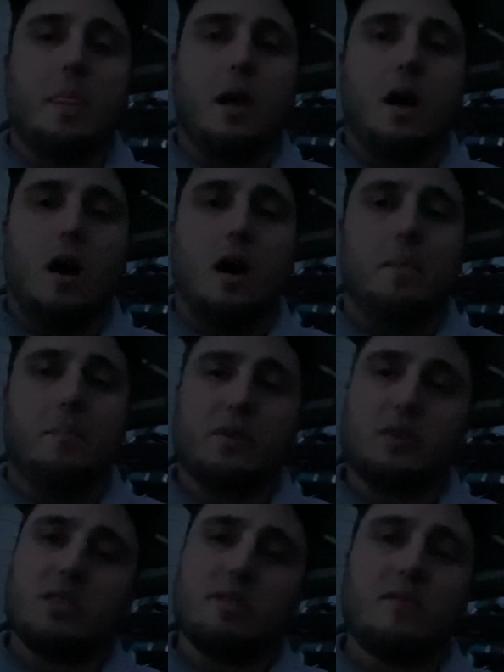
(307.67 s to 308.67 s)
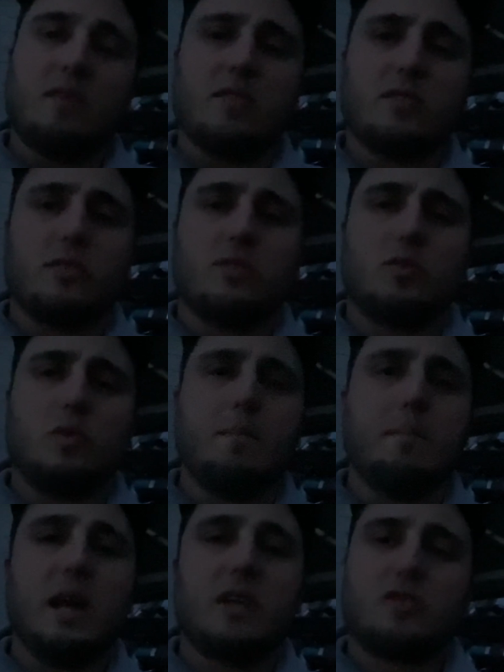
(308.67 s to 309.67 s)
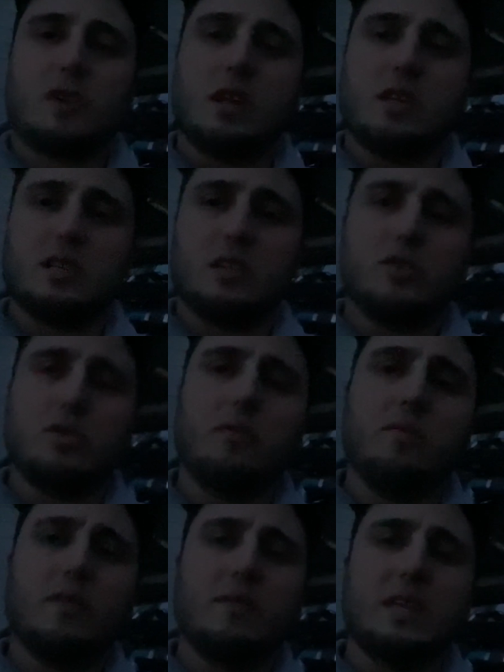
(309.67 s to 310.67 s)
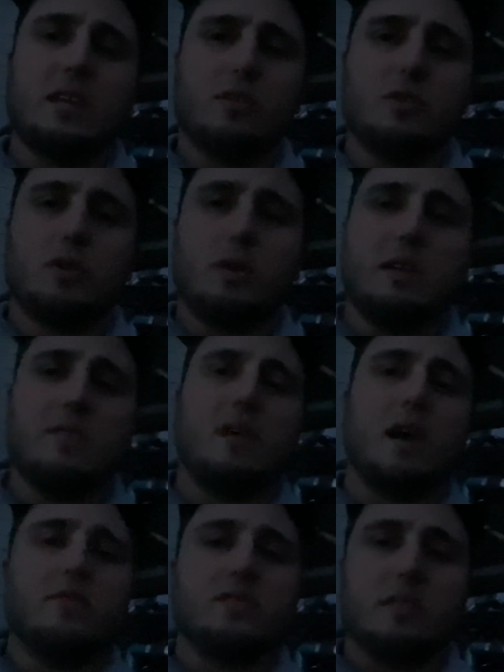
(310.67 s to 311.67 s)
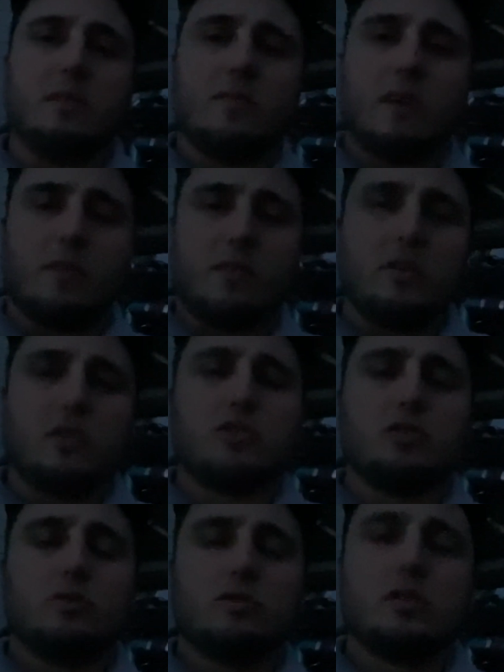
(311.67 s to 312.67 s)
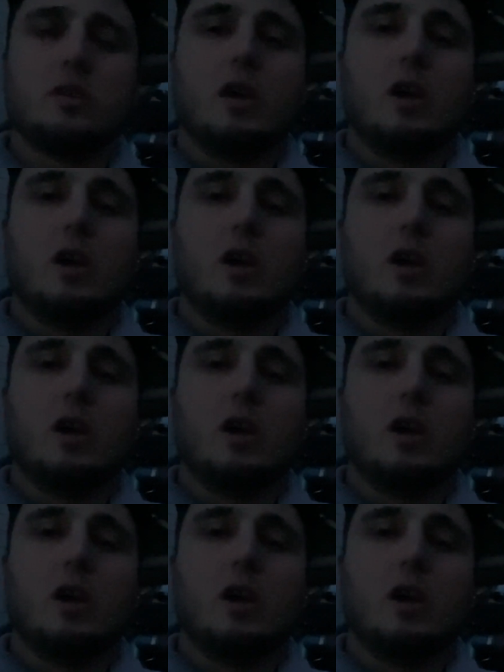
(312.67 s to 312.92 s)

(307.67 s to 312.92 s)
They're 75s over, so we might try a set of 250 or 285 75 conventionals.